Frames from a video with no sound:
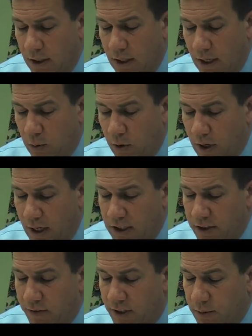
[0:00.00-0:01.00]
And whereas,
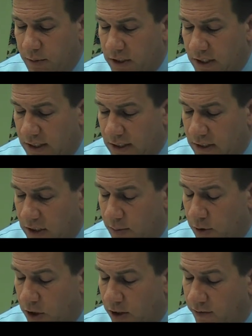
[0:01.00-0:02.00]
the victim assistance
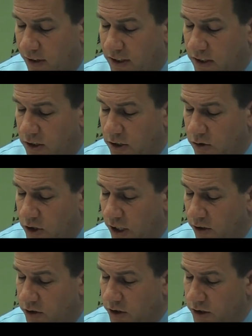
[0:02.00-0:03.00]
community faces new
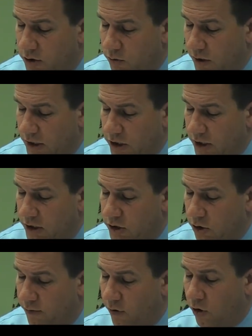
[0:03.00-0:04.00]
challenges to reach and
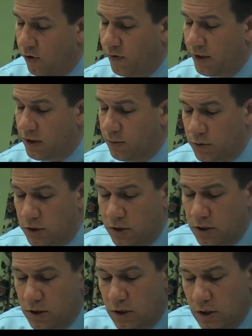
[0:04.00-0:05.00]
serve all victims.
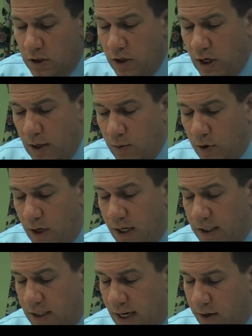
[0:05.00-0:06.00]
And
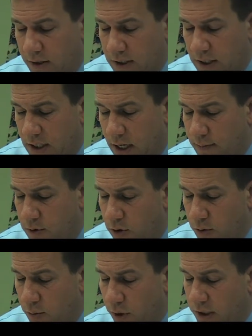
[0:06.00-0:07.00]
whereas, now is the time to
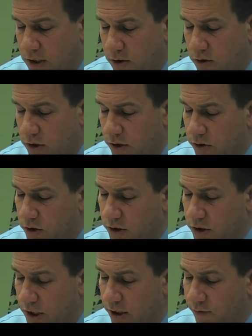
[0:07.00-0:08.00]
embrace new
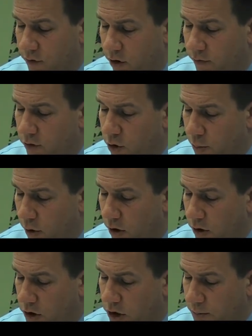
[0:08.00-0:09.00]
solutions that involve new
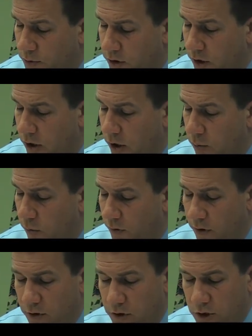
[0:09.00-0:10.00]
partnerships with
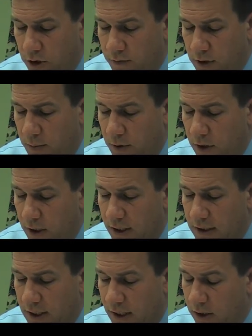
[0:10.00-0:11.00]
underserved
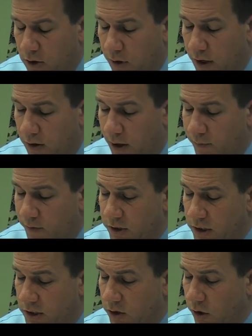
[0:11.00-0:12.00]
communities and a greater
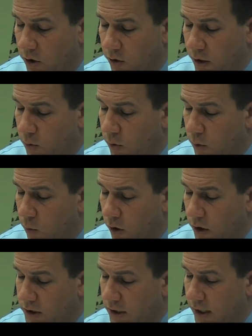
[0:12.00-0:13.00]
emphasis on learning what
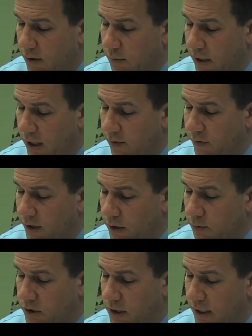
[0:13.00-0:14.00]
works in meeting
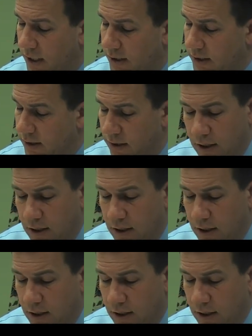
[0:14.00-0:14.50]
victims' needs.